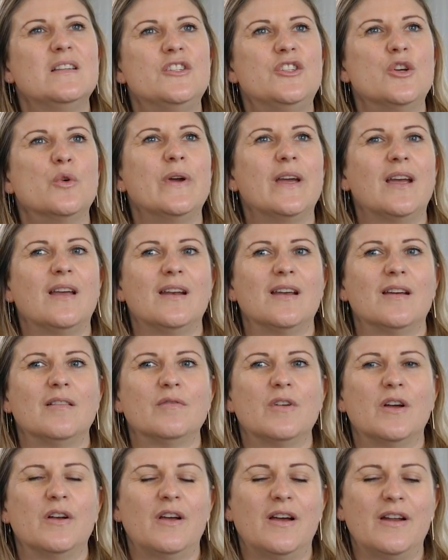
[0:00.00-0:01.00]
doing
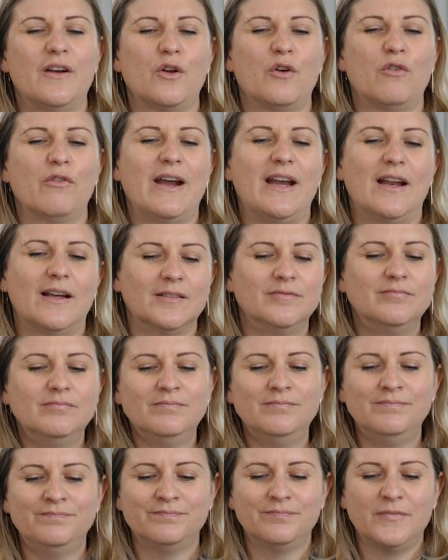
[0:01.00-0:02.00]
in a greater,
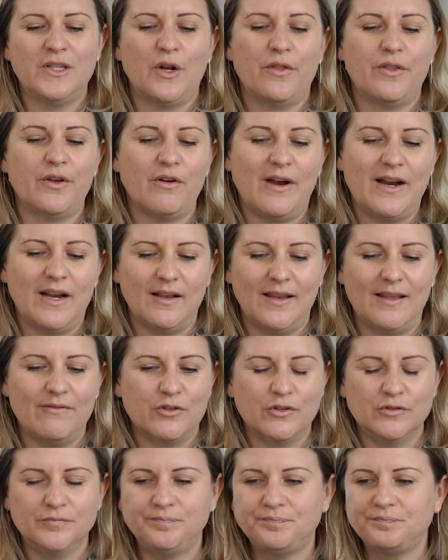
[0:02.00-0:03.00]
you know, the greater
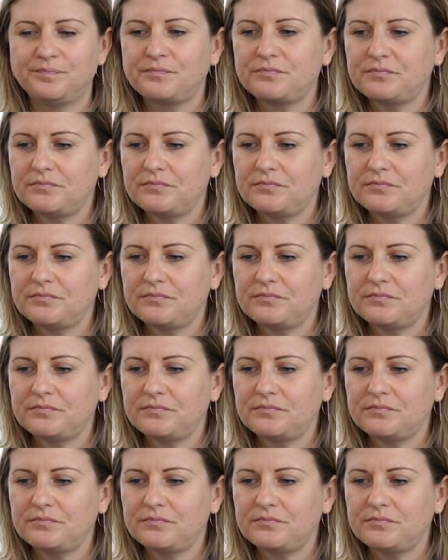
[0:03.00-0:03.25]
level.